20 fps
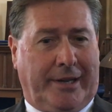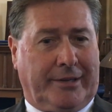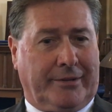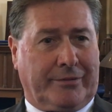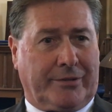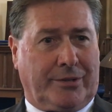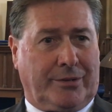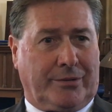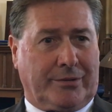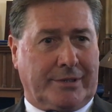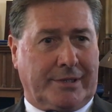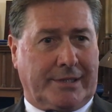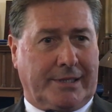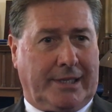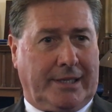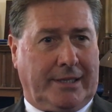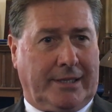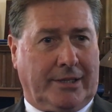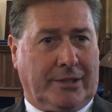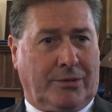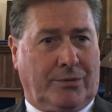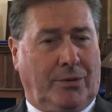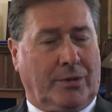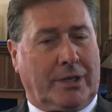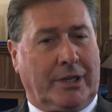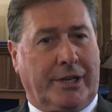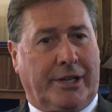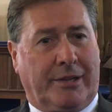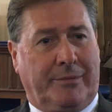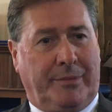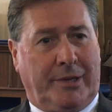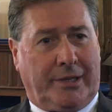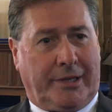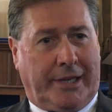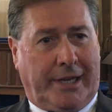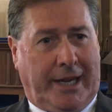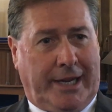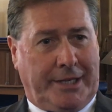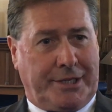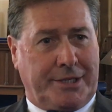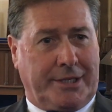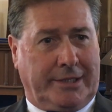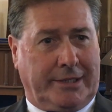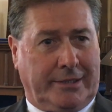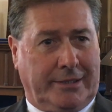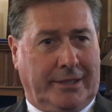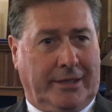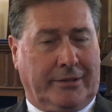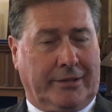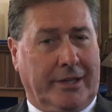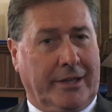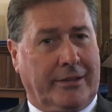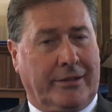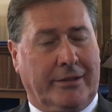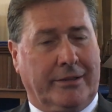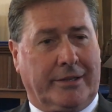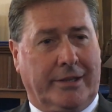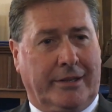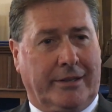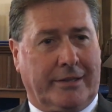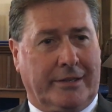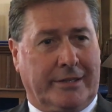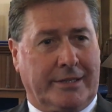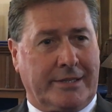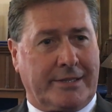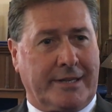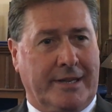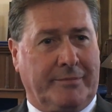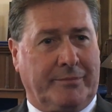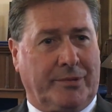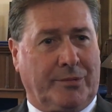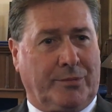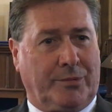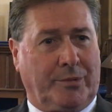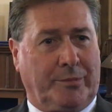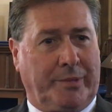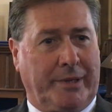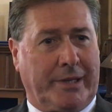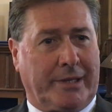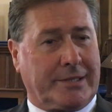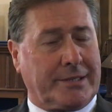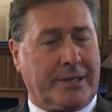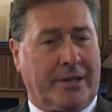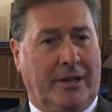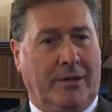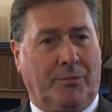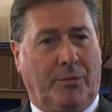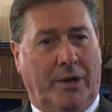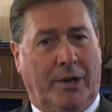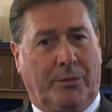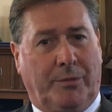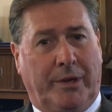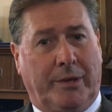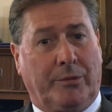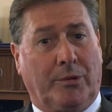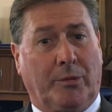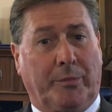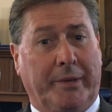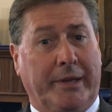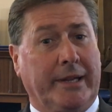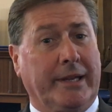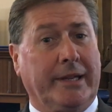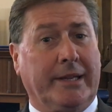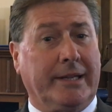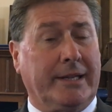and of course the quarterly communication on the 13th of December will be the time where we will be